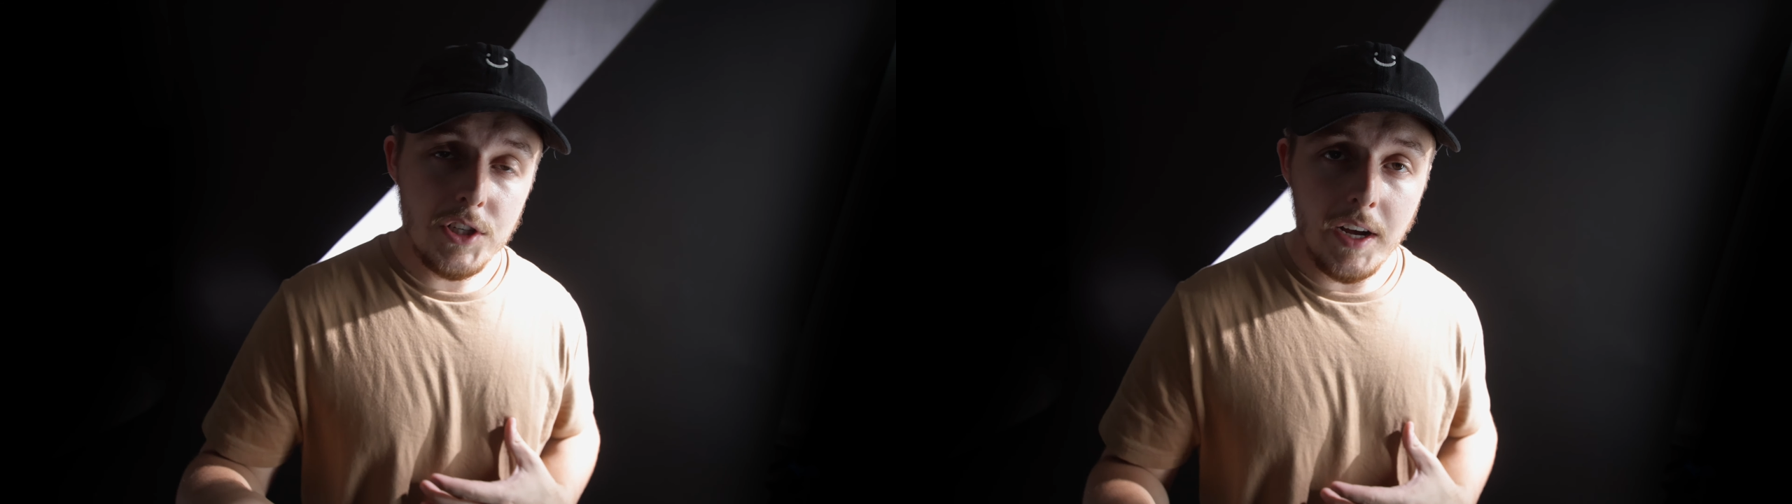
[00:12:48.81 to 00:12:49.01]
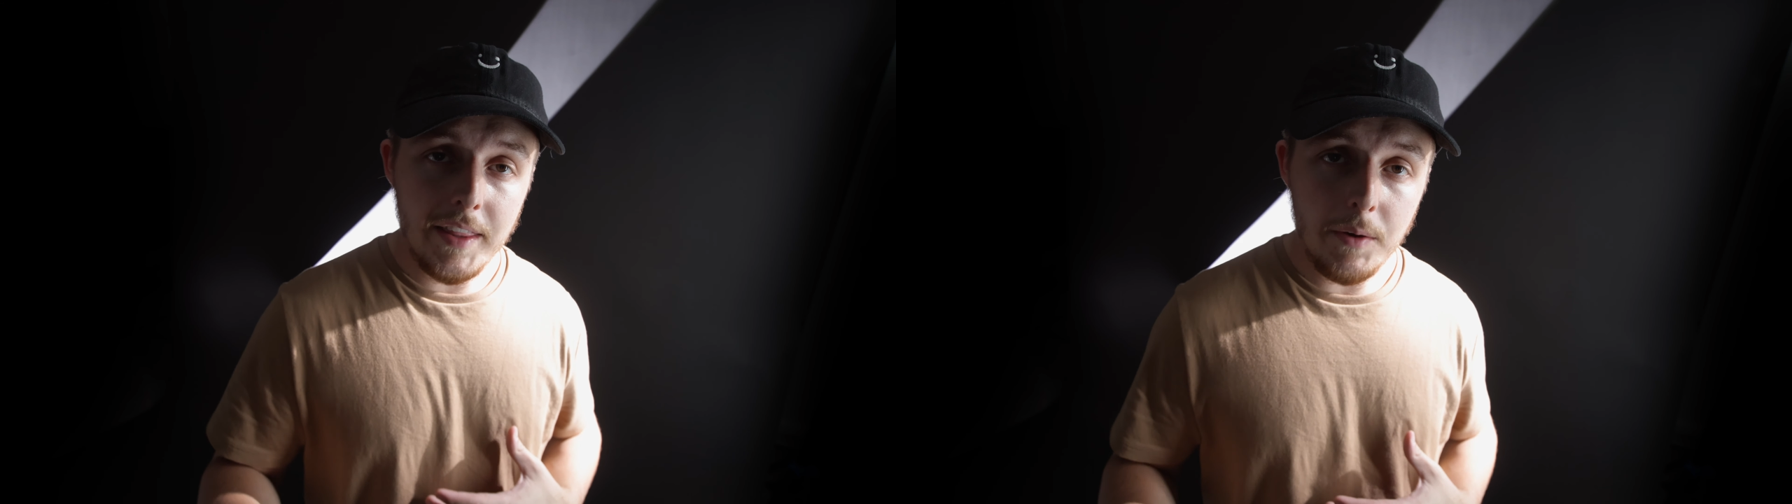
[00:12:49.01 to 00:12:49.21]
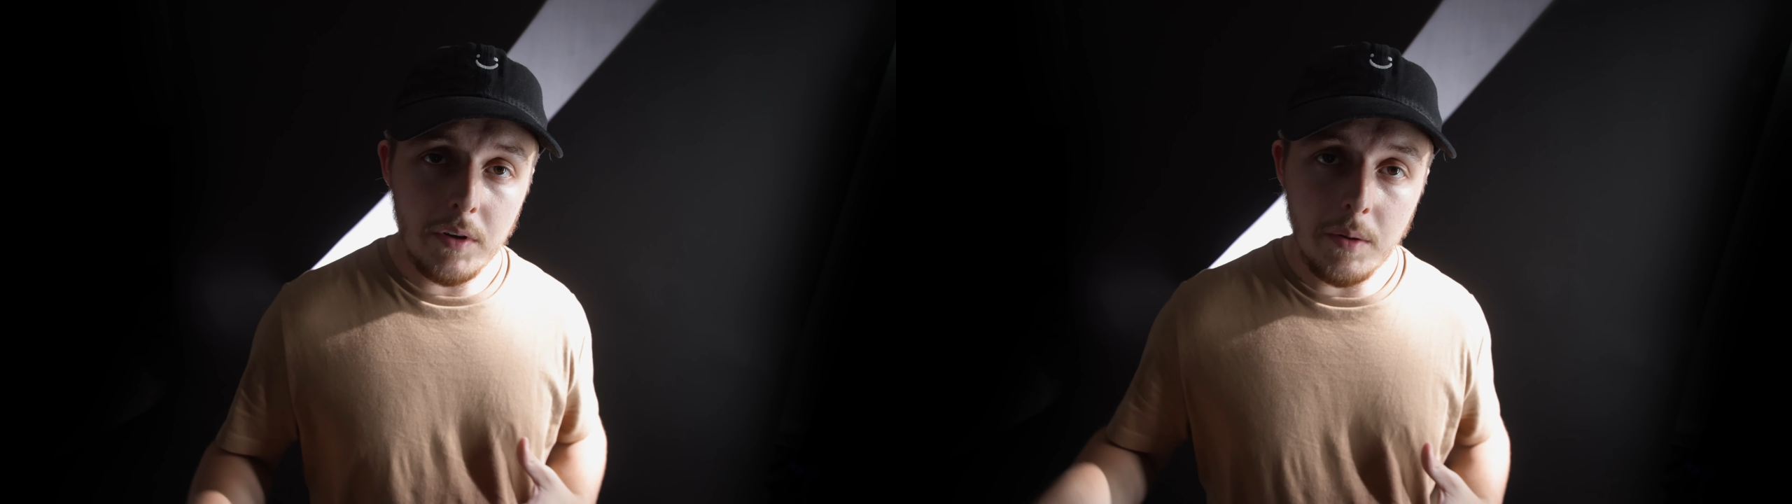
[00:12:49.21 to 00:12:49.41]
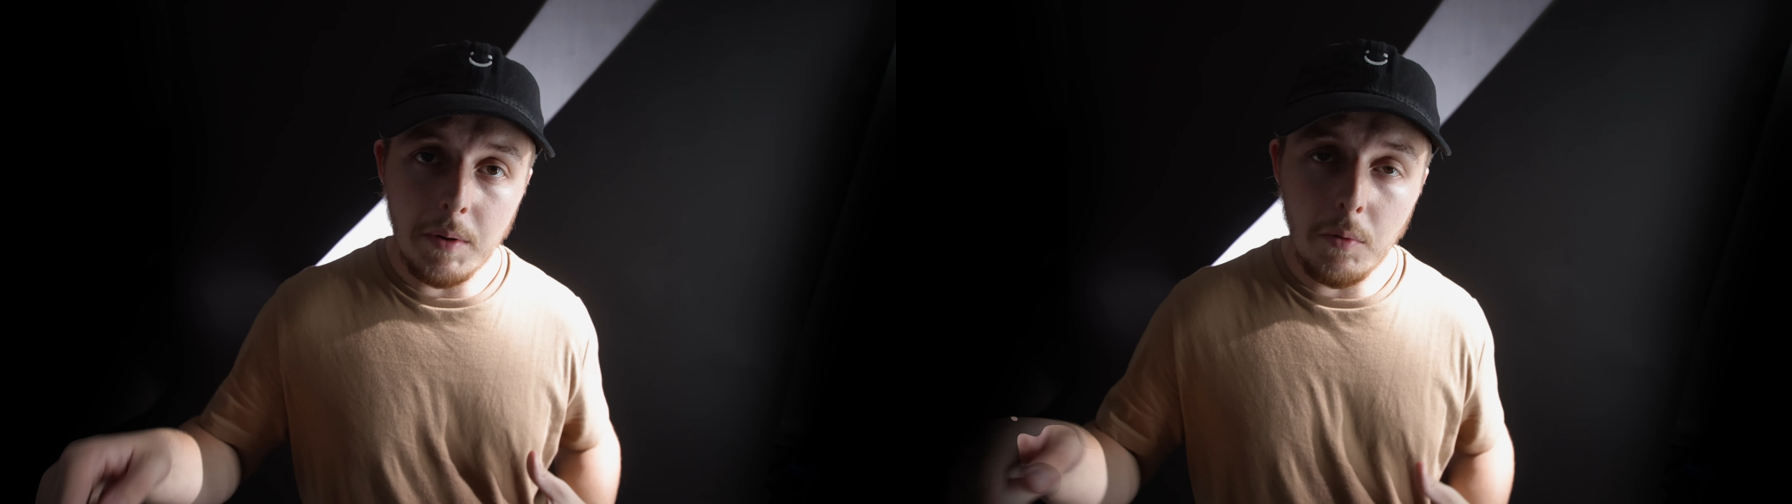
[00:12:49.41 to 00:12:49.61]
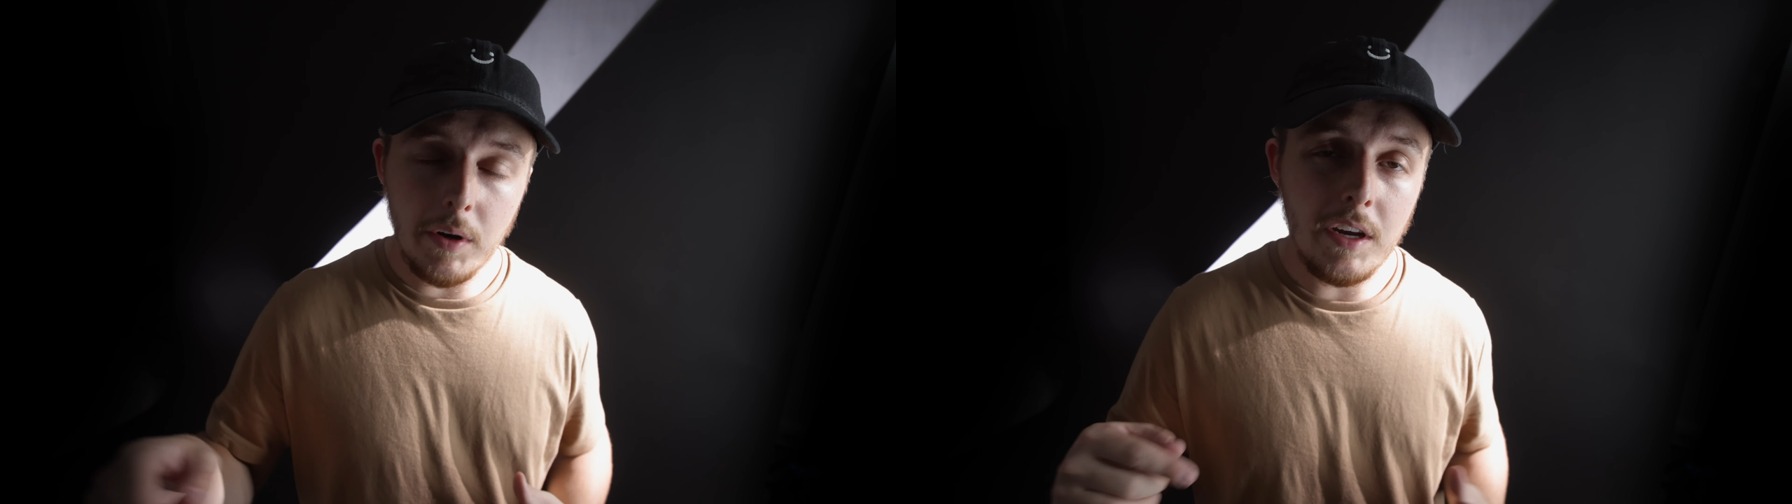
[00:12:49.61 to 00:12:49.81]
shot that we're going to be
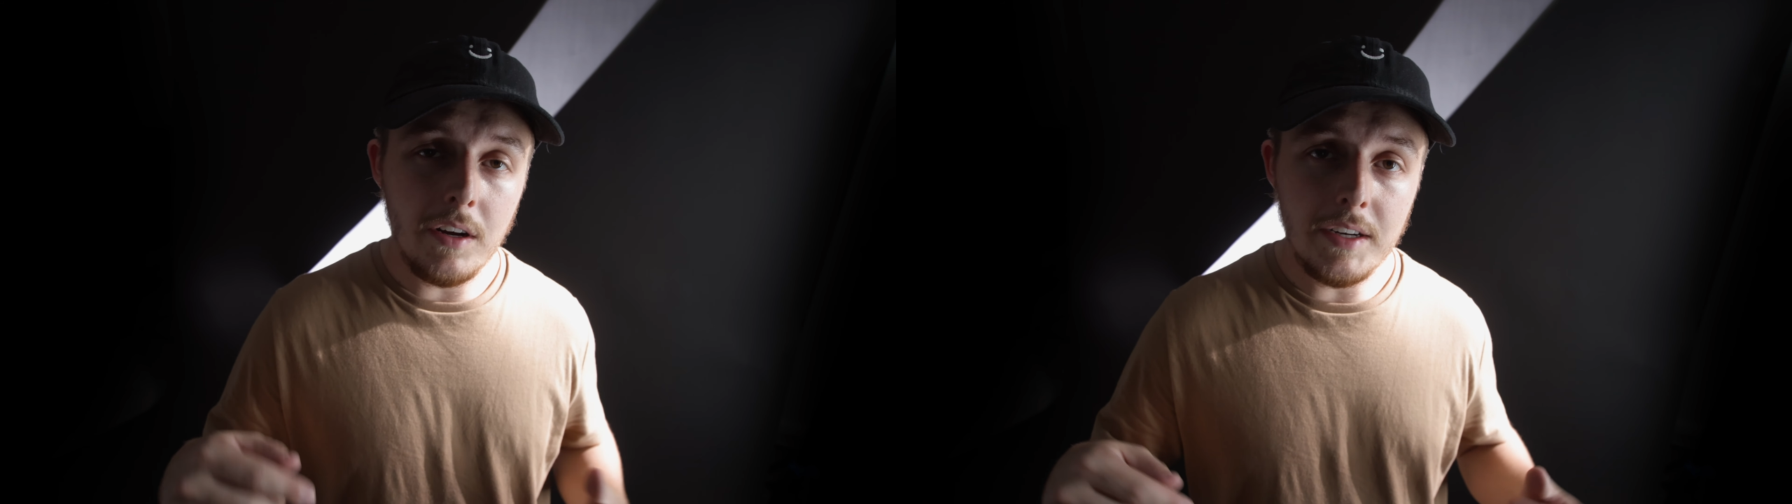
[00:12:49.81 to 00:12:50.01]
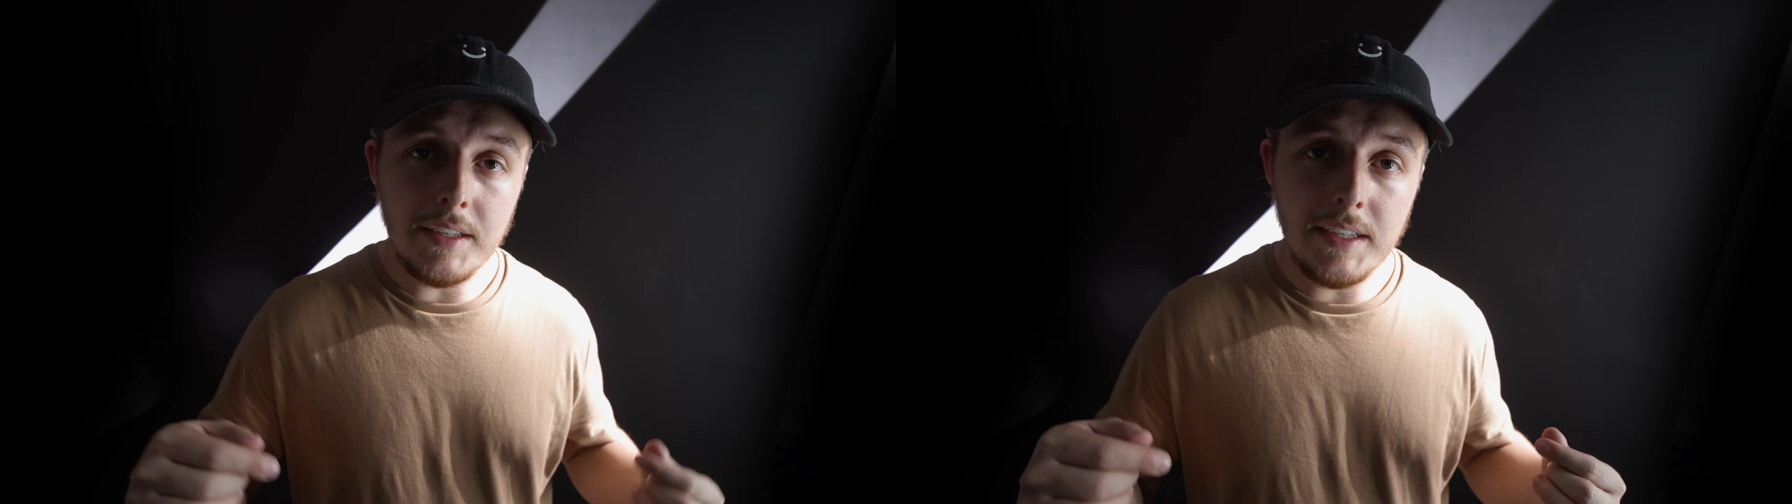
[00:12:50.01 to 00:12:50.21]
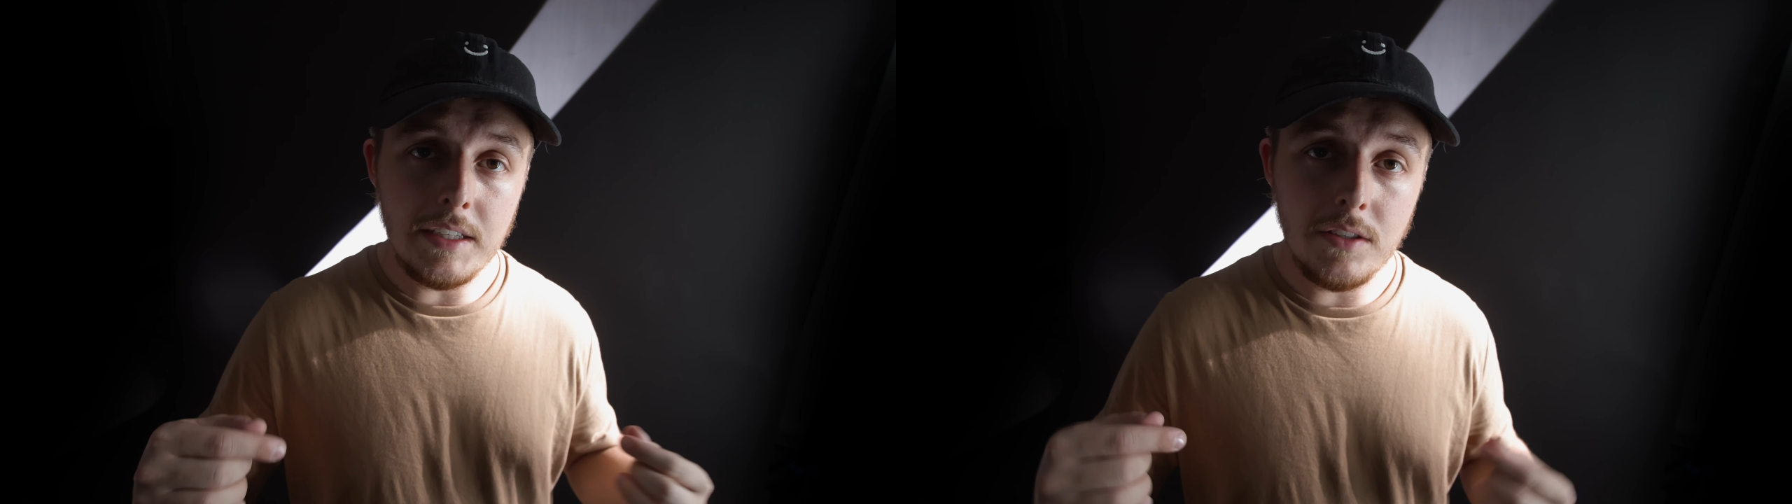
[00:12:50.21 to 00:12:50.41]
working on in day